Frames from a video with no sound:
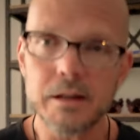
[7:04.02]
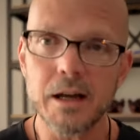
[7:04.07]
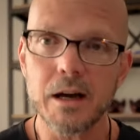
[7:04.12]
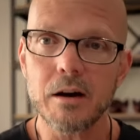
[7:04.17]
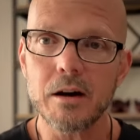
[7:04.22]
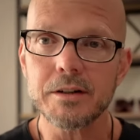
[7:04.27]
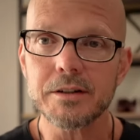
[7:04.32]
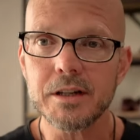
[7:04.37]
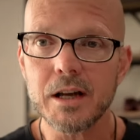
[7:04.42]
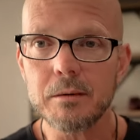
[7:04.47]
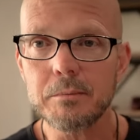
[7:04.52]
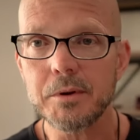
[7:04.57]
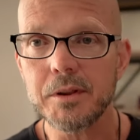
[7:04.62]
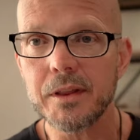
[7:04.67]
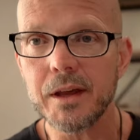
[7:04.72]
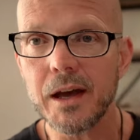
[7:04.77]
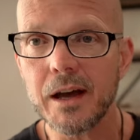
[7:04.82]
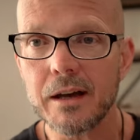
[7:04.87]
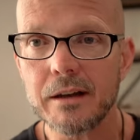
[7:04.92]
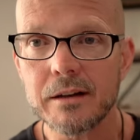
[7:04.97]
Now, on top of
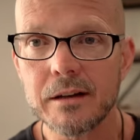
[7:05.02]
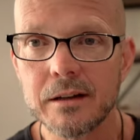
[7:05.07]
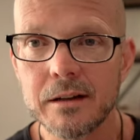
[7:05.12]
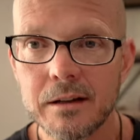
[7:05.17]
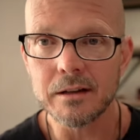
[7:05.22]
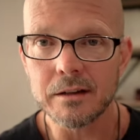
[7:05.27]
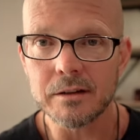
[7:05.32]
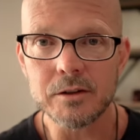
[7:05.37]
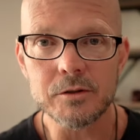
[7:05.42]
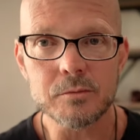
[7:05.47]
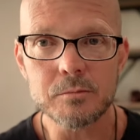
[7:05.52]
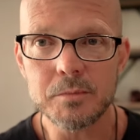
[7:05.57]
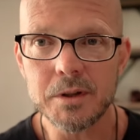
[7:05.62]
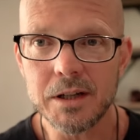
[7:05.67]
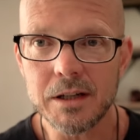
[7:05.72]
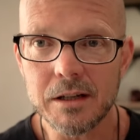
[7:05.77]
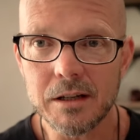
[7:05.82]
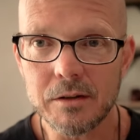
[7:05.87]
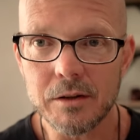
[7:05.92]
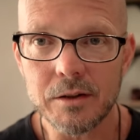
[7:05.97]
that, there's
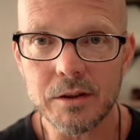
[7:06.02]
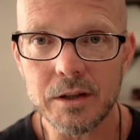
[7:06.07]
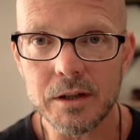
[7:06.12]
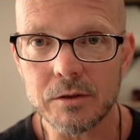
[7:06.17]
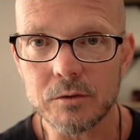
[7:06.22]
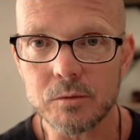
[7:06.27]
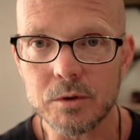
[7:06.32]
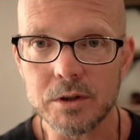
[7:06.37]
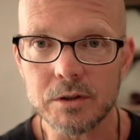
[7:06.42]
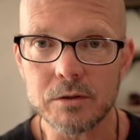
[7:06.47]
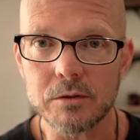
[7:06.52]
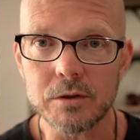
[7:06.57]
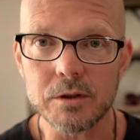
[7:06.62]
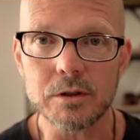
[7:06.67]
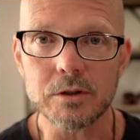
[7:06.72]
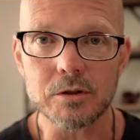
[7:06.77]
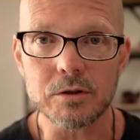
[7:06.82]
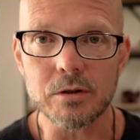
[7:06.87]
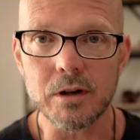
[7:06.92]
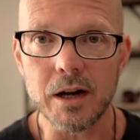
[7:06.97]
many other things we do to
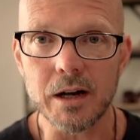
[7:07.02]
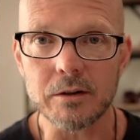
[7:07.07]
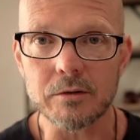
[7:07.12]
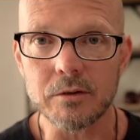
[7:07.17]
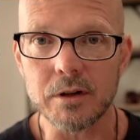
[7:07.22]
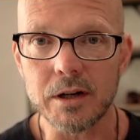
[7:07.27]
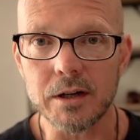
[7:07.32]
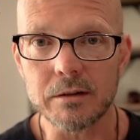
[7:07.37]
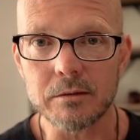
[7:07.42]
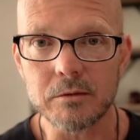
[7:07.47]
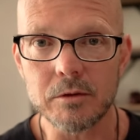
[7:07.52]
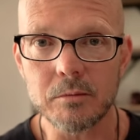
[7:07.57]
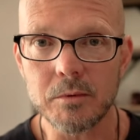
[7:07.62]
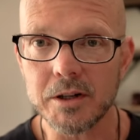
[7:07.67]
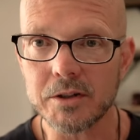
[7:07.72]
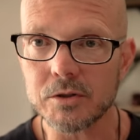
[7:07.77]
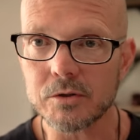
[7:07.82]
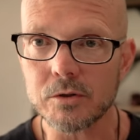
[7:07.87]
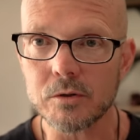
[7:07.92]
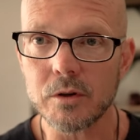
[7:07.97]
distract, right? You
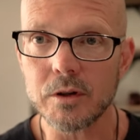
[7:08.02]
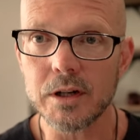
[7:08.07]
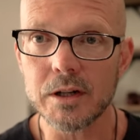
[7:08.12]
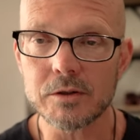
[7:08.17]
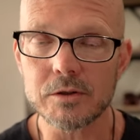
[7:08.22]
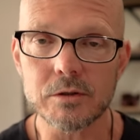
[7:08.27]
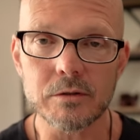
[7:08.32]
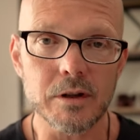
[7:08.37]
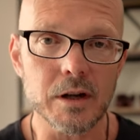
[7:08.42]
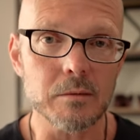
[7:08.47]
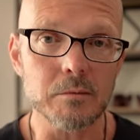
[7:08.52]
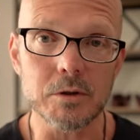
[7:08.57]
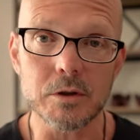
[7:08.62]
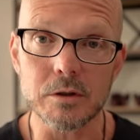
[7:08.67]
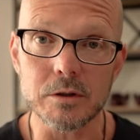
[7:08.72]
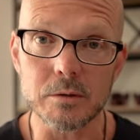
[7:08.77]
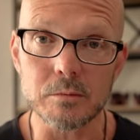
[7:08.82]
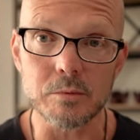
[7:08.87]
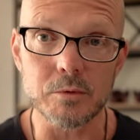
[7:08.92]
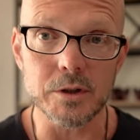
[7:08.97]
might just go on Instagram and
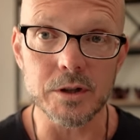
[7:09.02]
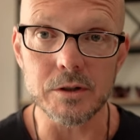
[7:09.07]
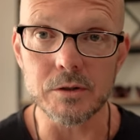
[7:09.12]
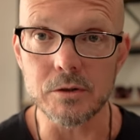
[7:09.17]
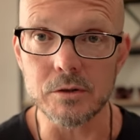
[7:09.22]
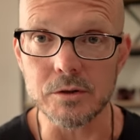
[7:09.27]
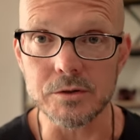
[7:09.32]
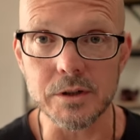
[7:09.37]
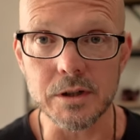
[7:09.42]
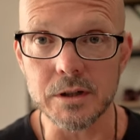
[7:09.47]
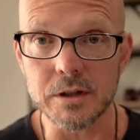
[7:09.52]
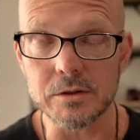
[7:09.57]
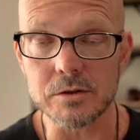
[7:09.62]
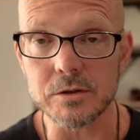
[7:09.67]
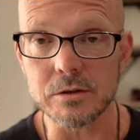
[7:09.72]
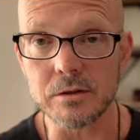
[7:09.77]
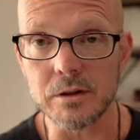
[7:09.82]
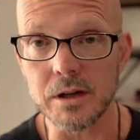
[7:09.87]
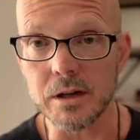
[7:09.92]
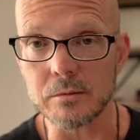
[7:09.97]
look at pretty girls on
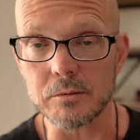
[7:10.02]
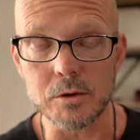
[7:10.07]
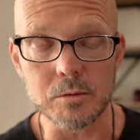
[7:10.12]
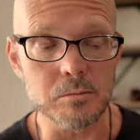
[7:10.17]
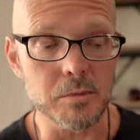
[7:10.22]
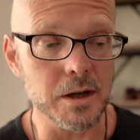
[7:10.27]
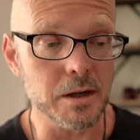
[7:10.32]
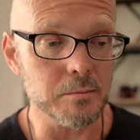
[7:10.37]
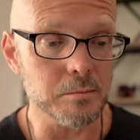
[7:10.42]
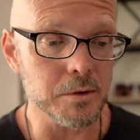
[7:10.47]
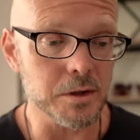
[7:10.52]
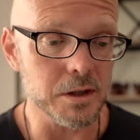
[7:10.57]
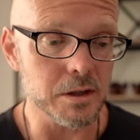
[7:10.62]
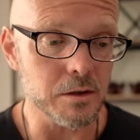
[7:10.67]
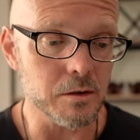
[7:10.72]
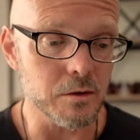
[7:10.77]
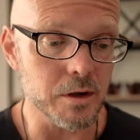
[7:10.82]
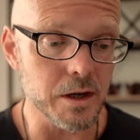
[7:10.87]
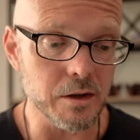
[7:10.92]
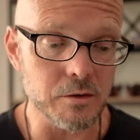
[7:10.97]
Instagram. You might be
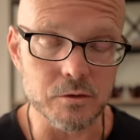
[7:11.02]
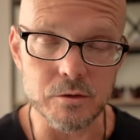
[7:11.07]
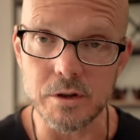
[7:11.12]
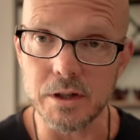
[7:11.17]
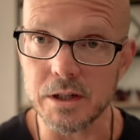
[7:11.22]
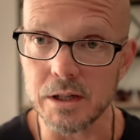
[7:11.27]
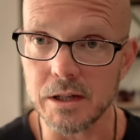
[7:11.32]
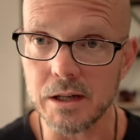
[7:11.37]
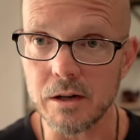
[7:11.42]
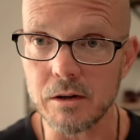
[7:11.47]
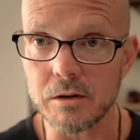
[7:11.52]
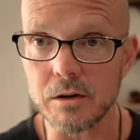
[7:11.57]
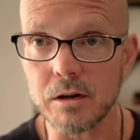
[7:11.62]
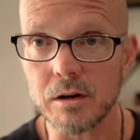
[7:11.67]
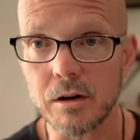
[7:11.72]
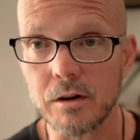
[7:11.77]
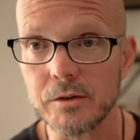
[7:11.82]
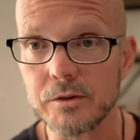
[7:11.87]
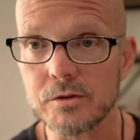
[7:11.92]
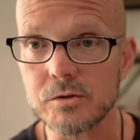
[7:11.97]
going out and drinking
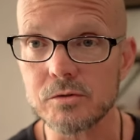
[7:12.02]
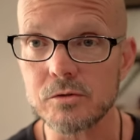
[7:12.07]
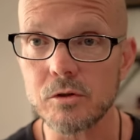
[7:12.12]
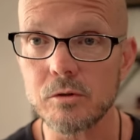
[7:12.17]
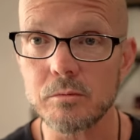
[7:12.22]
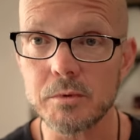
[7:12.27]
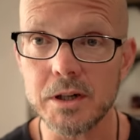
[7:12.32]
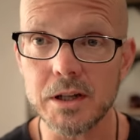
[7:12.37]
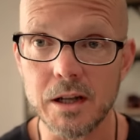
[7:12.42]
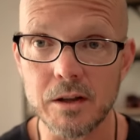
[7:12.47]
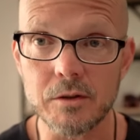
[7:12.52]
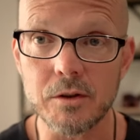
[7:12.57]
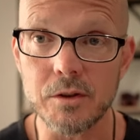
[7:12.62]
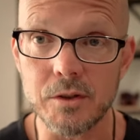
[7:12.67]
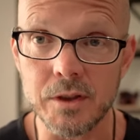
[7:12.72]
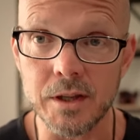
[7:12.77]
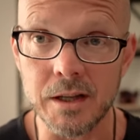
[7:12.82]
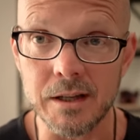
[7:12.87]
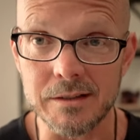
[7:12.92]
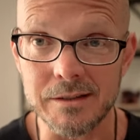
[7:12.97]
alcohol. There's so many other
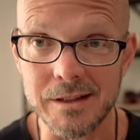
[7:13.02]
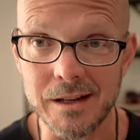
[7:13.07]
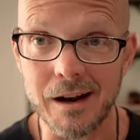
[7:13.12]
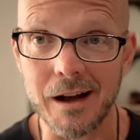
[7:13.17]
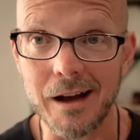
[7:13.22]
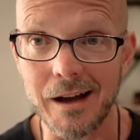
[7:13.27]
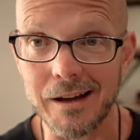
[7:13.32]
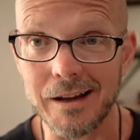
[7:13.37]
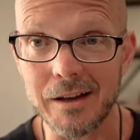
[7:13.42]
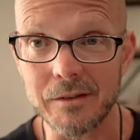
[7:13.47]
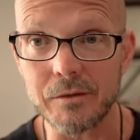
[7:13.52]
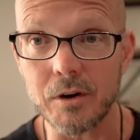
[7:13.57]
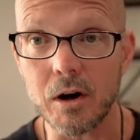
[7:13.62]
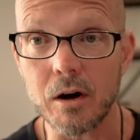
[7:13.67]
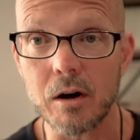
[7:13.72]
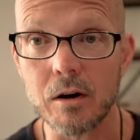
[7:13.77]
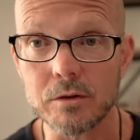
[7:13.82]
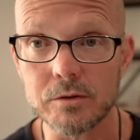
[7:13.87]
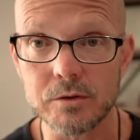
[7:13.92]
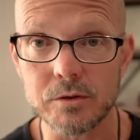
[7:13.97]
things that I have
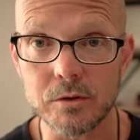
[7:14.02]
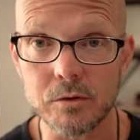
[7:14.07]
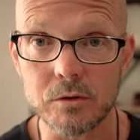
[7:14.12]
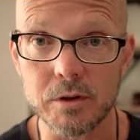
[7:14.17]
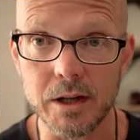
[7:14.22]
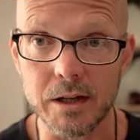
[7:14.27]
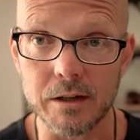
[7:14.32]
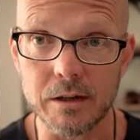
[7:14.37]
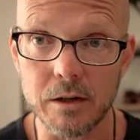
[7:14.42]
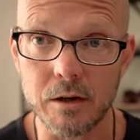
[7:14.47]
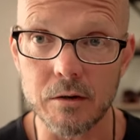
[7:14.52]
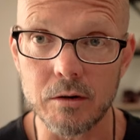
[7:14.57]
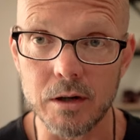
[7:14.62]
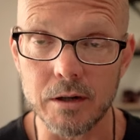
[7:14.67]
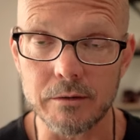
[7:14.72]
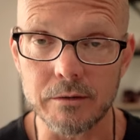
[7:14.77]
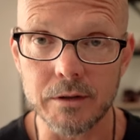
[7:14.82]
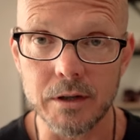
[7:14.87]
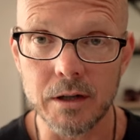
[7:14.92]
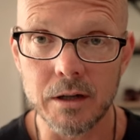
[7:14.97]
also let go
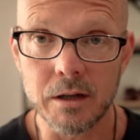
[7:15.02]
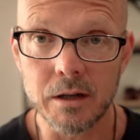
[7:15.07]
of